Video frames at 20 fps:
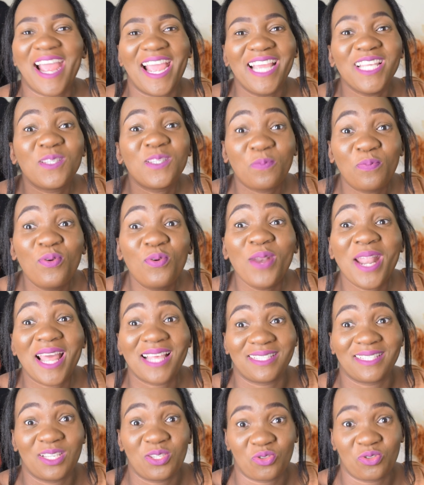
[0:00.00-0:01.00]
Guys,
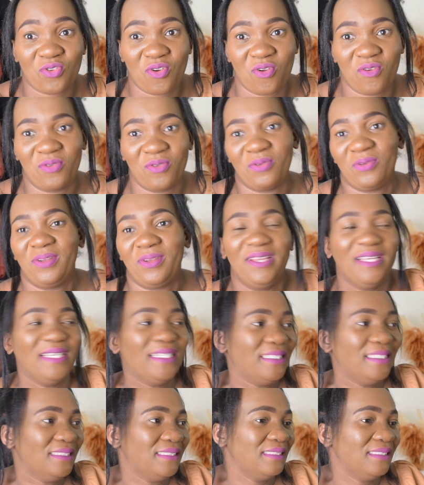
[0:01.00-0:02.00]
pulas are strong.
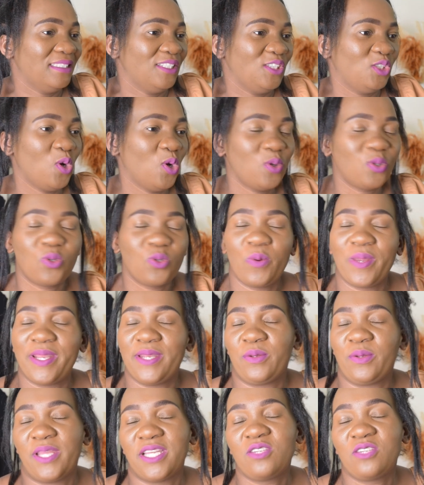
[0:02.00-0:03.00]
Sure, so
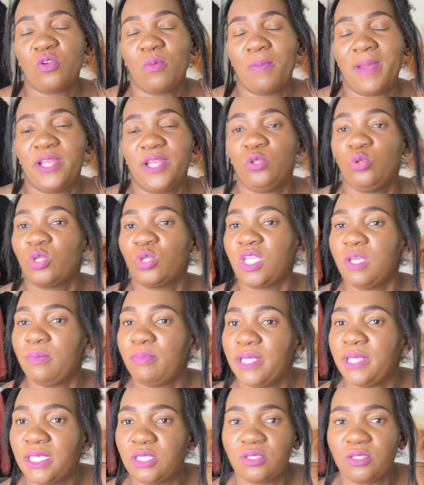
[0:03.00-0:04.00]
when you get your money, you
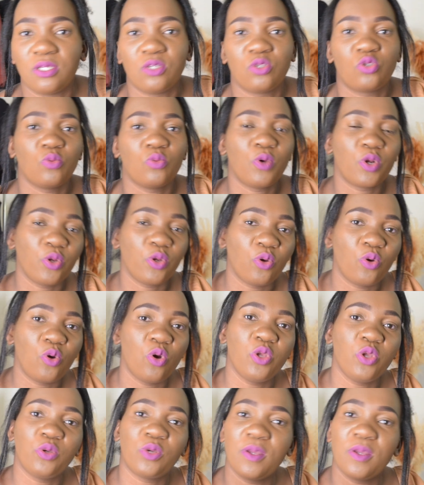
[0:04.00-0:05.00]
keep it. Tomorrow you
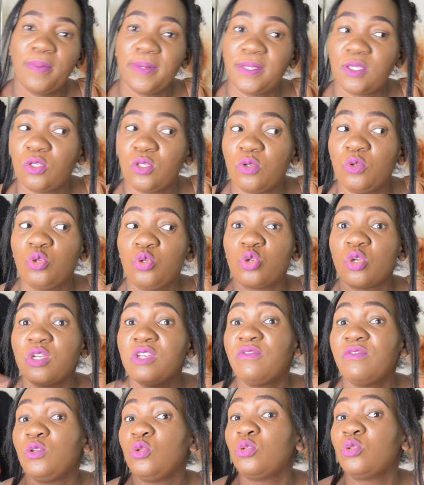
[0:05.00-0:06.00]
go, you keep it. You
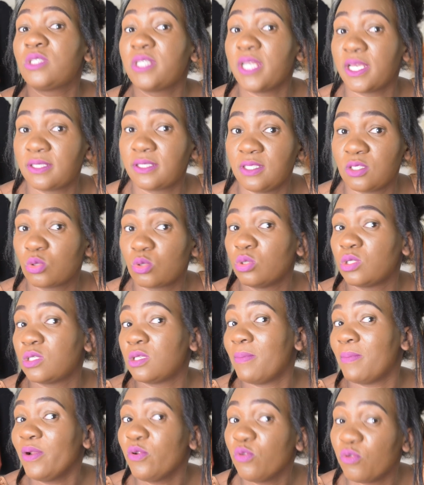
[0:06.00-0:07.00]
don't even use taxes because
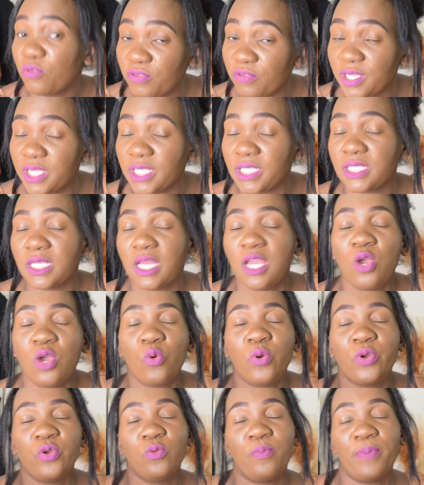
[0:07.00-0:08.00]
the money will finish.
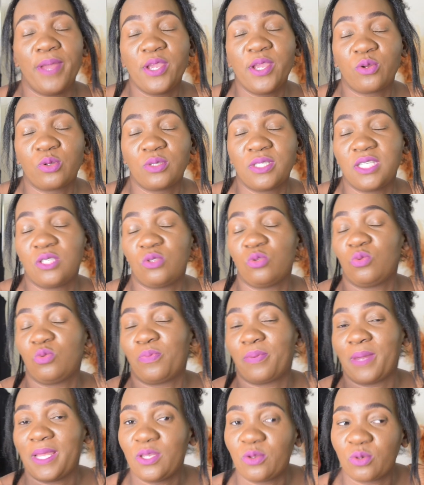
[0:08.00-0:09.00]
When you buy groceries, you
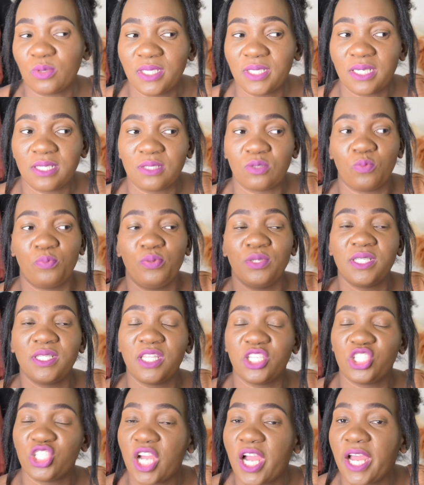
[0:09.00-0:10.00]
buy groceries, you put
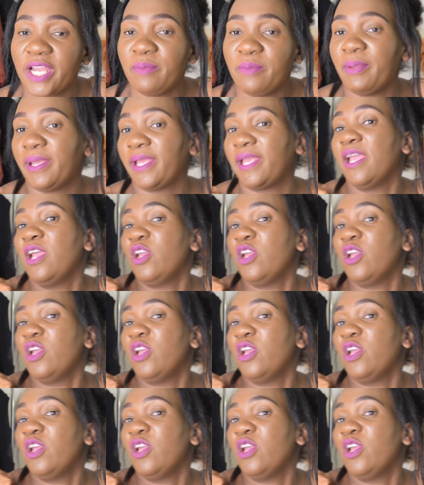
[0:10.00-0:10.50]
in the changani bag,